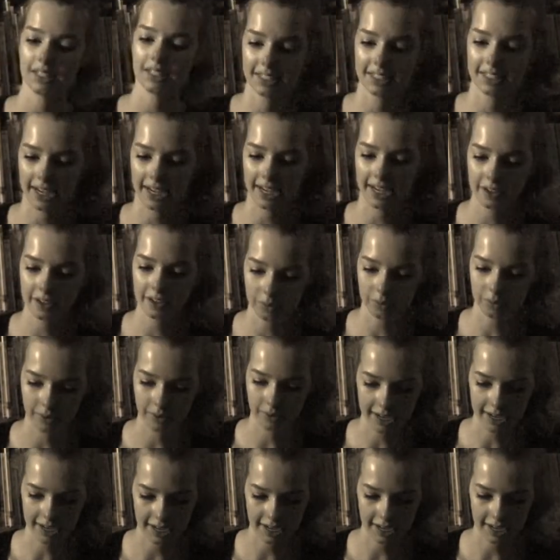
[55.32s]
Dead
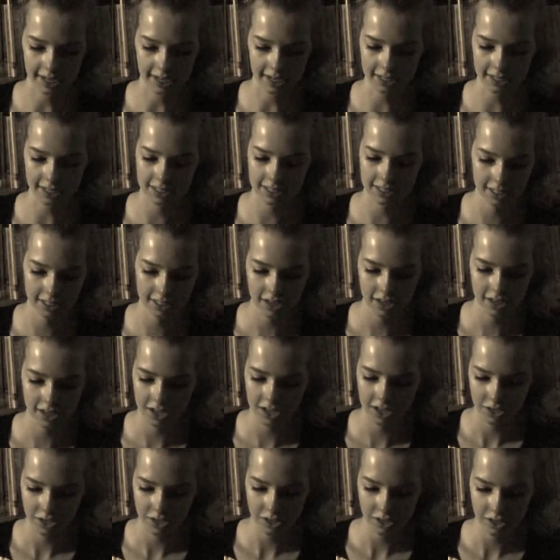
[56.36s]
Red Eyes.
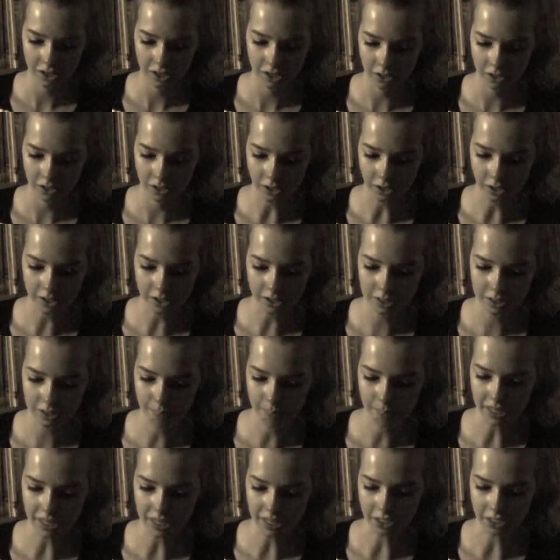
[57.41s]
Clark's
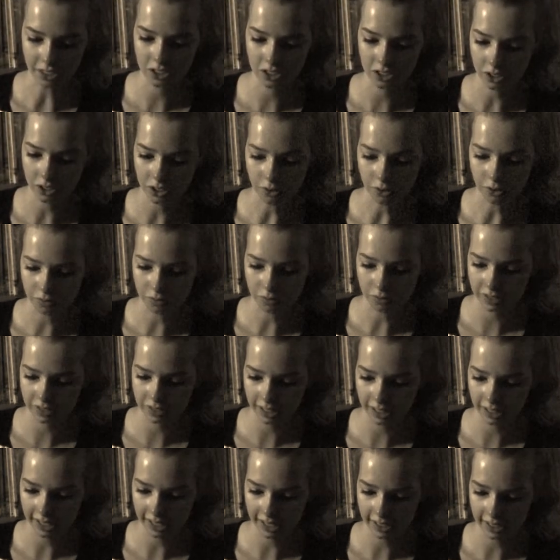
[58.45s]
Beach,
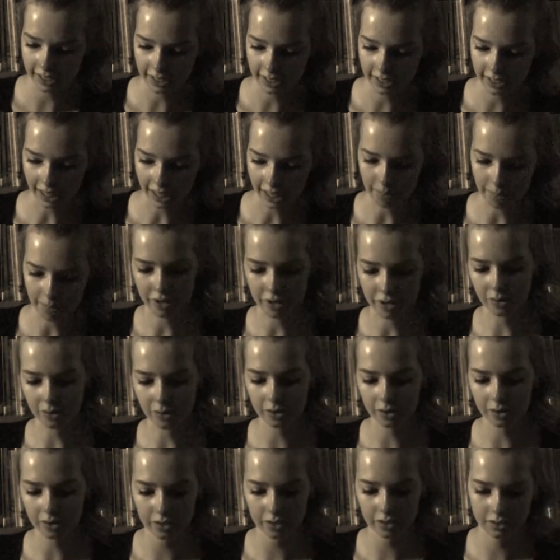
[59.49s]
Newfoundland and
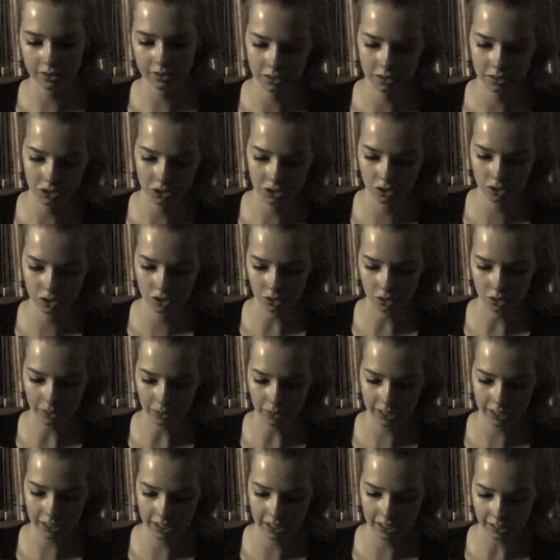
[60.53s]
Labrador.
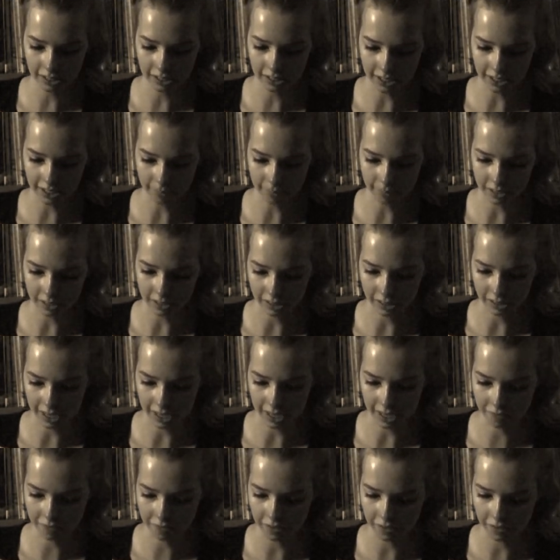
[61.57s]
Drowning claimed the
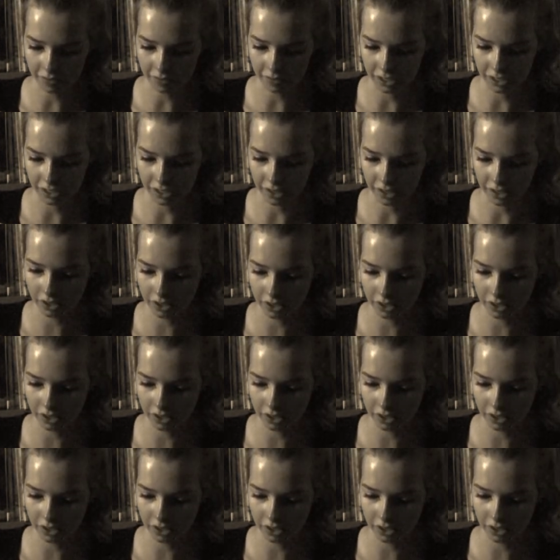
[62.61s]
life of another